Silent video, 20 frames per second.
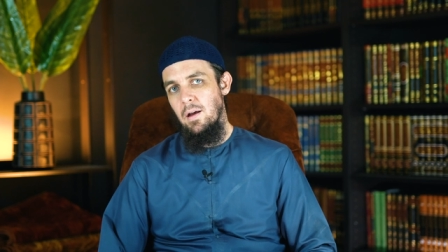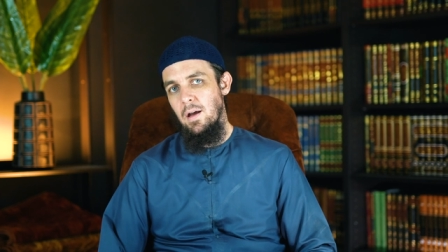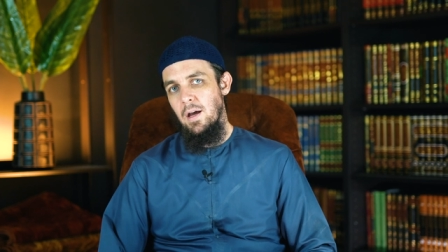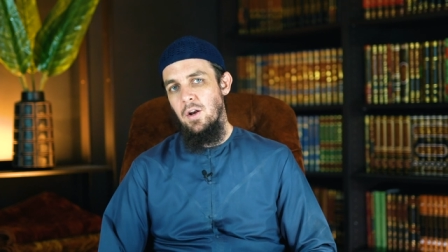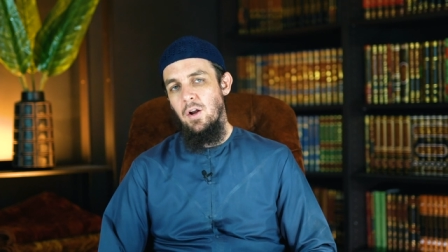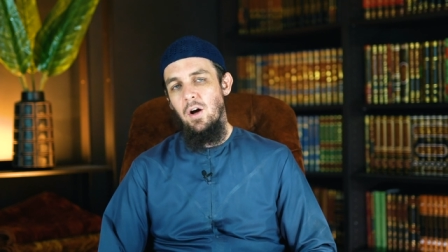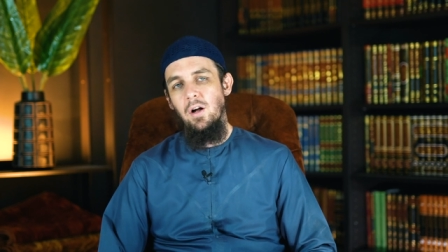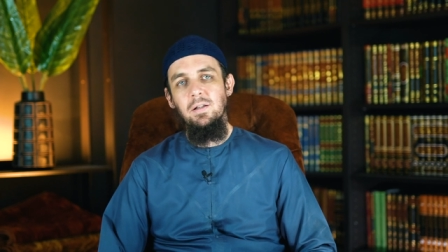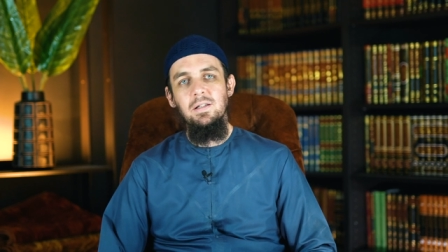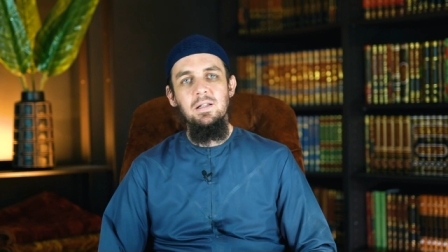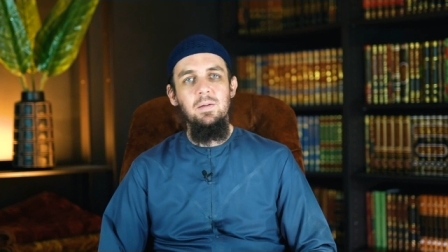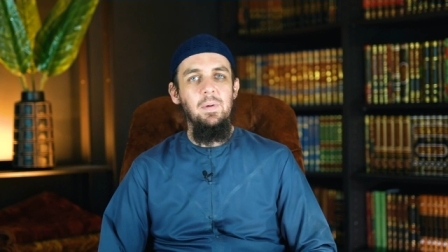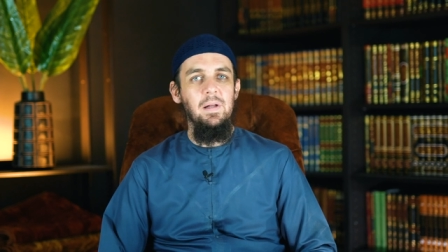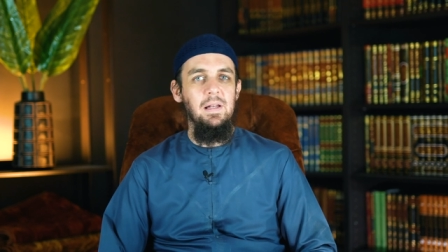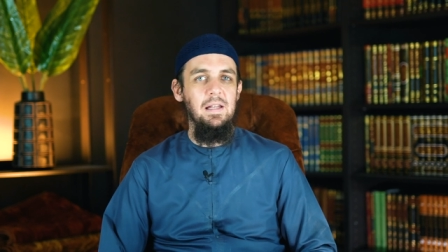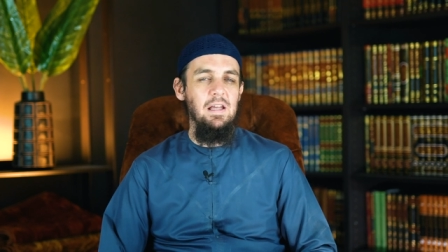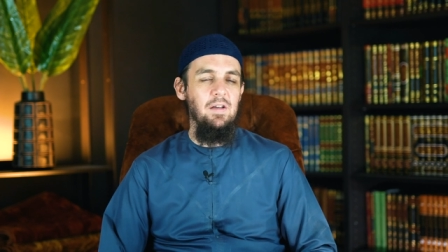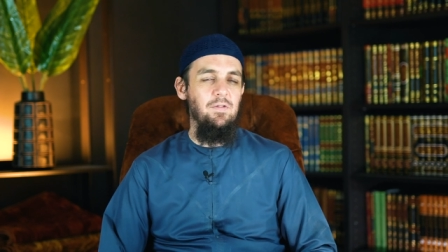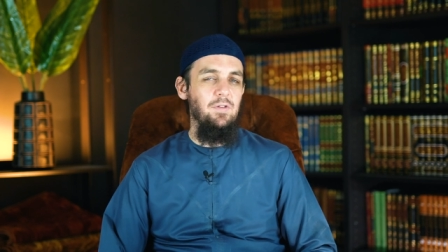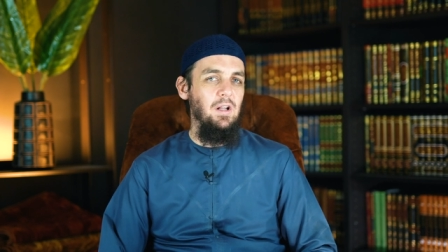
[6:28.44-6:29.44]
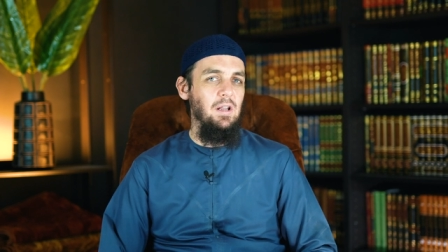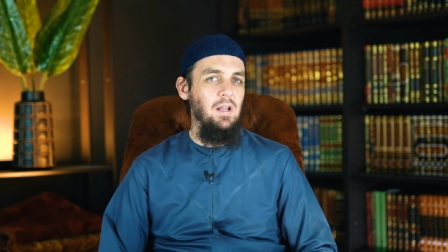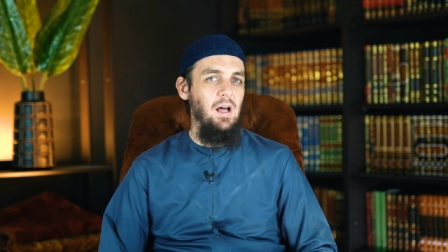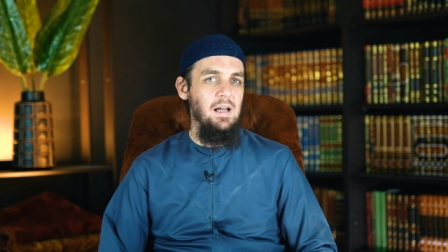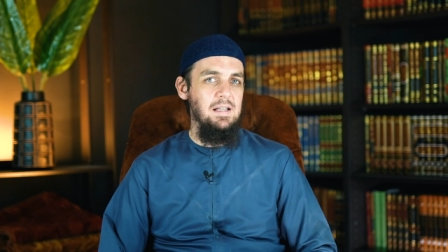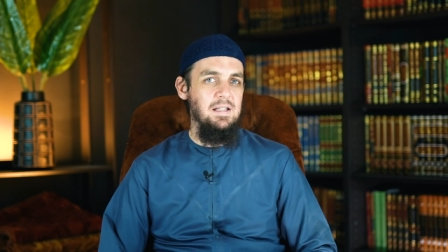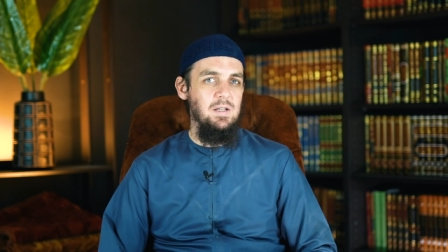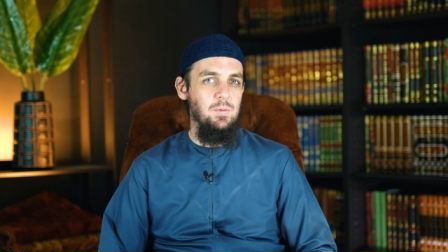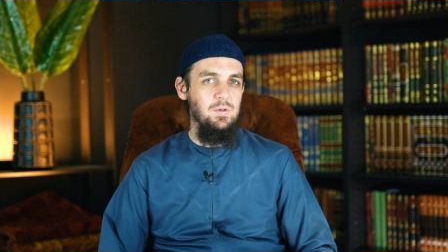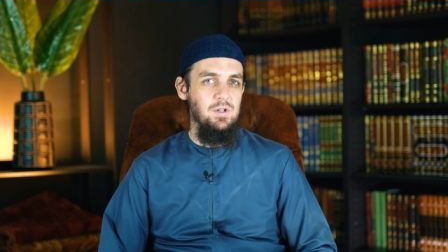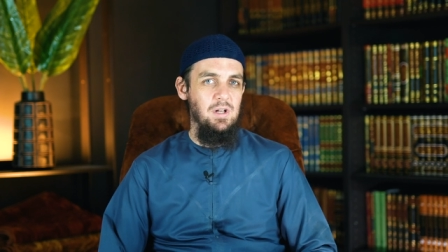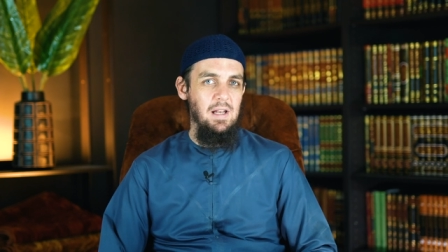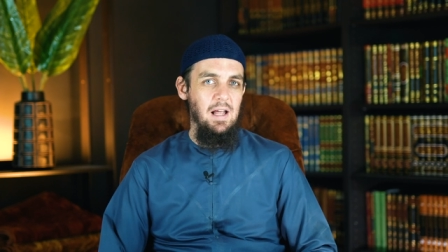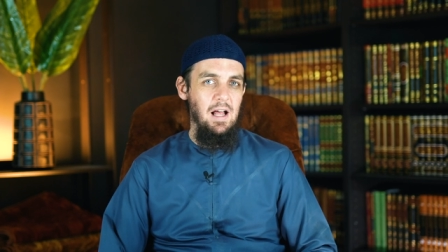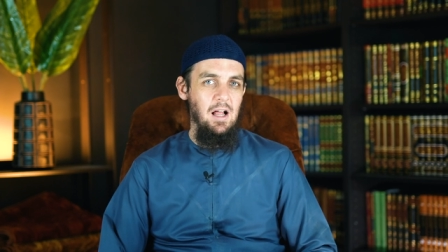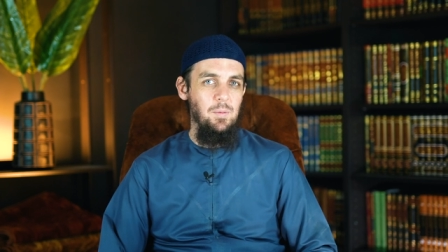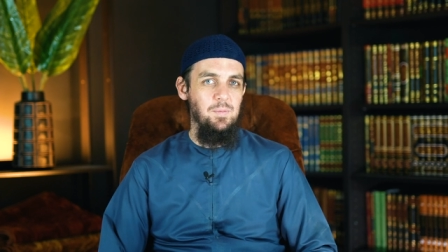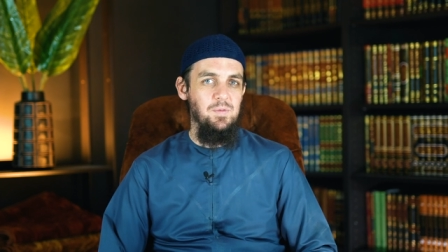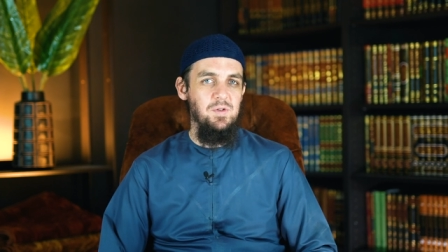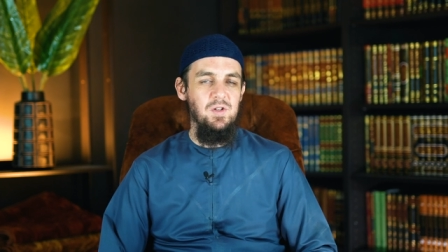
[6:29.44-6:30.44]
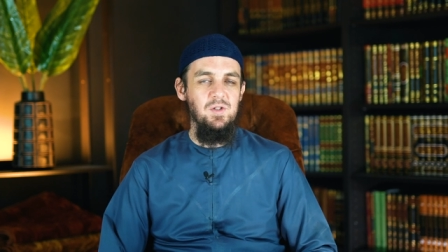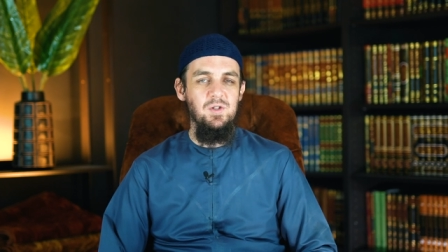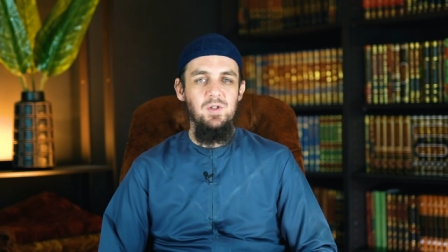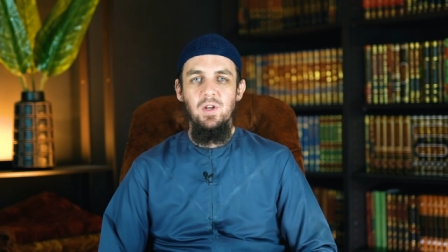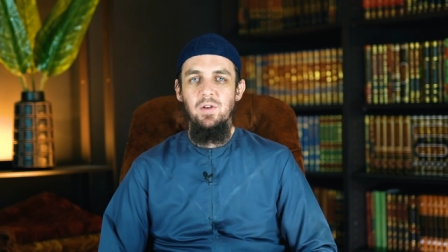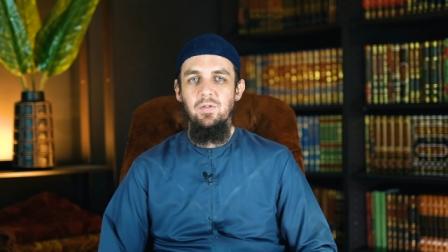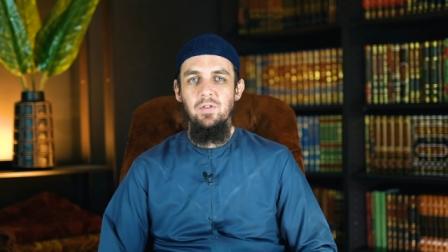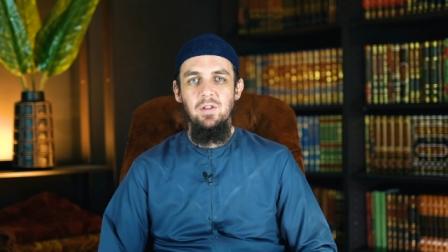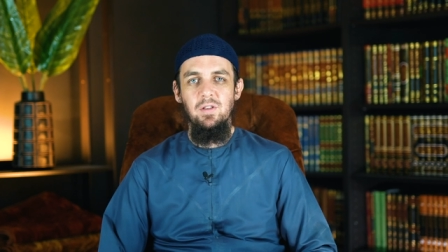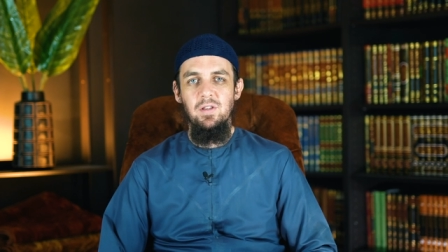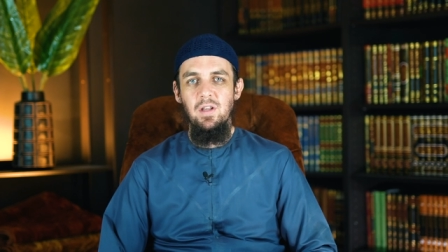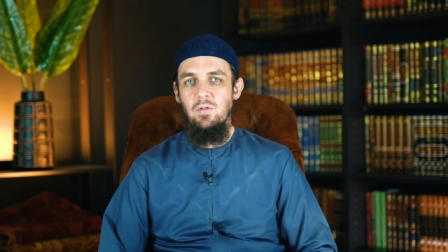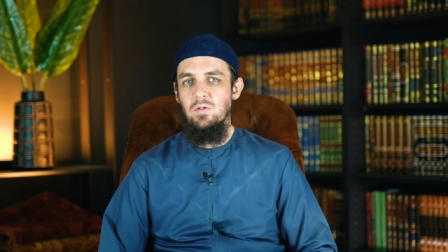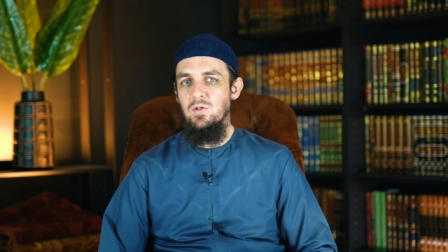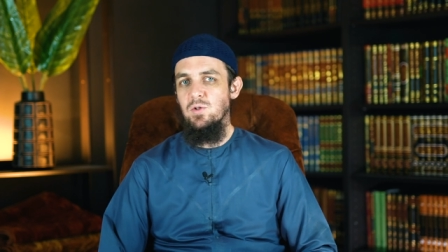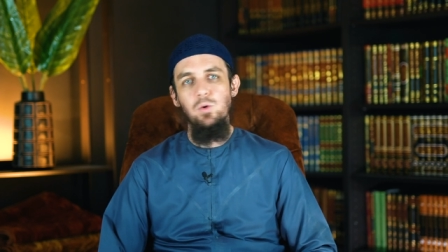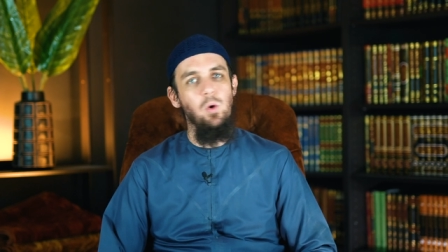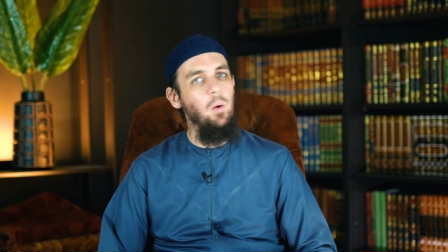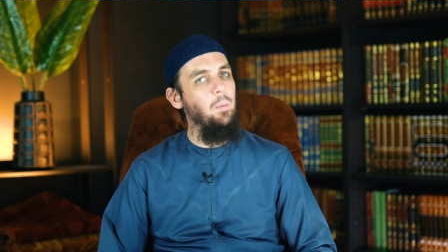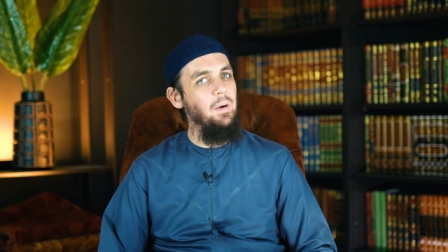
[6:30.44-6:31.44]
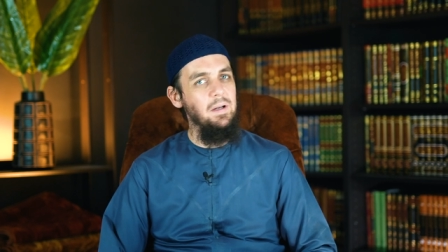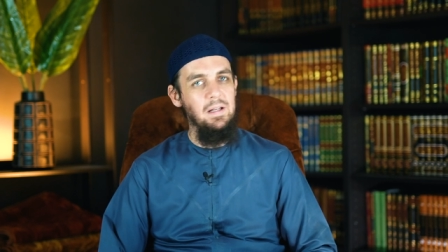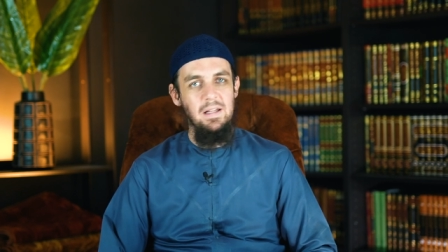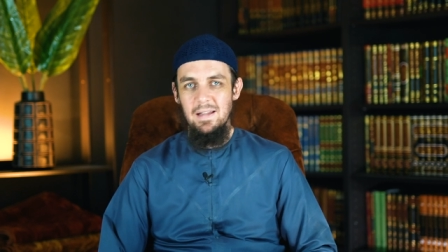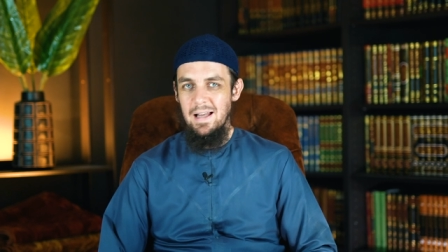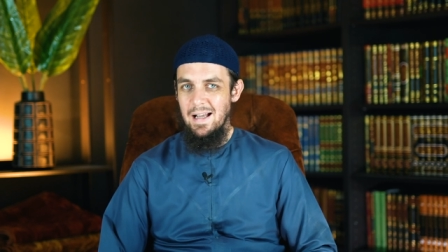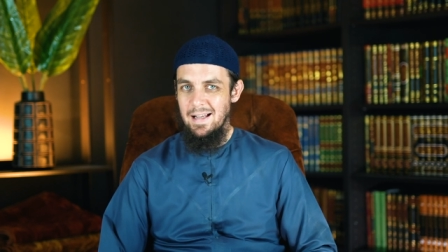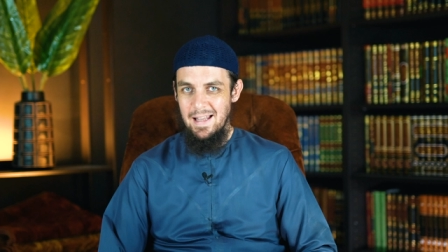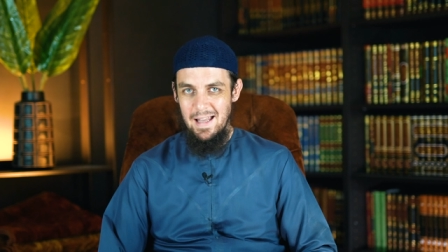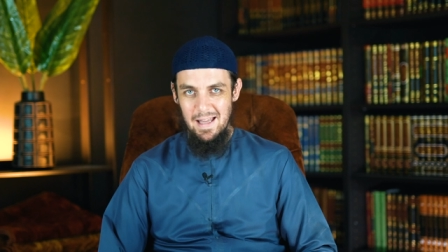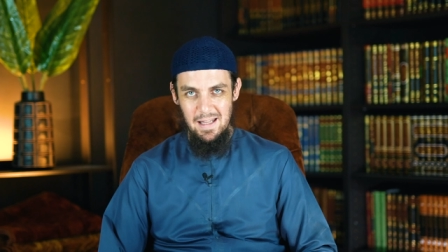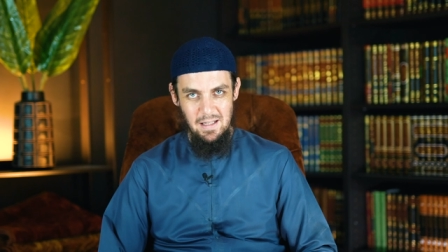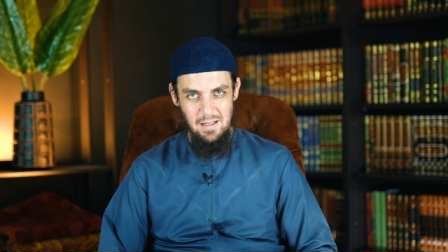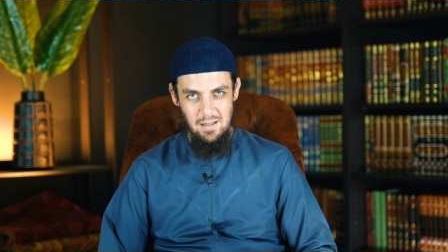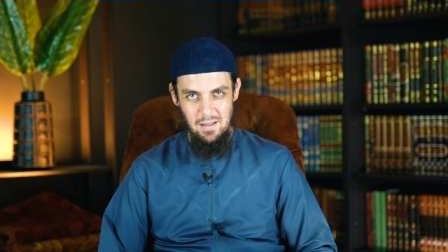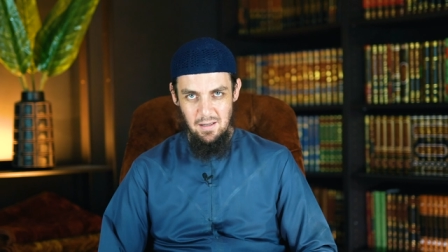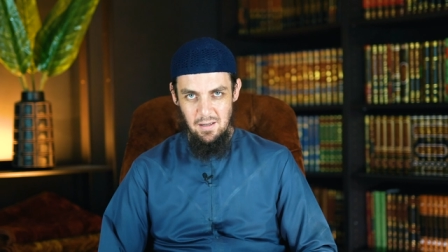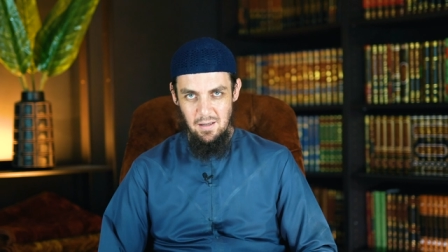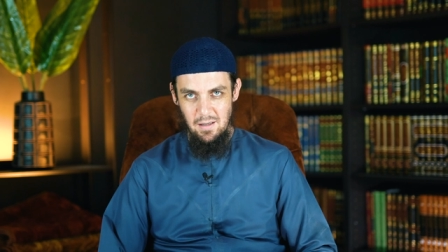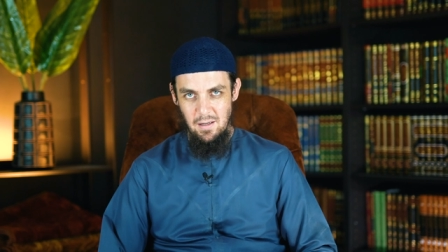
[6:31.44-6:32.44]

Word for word: And ultimately, if Allah helps a servant, there is nobody that can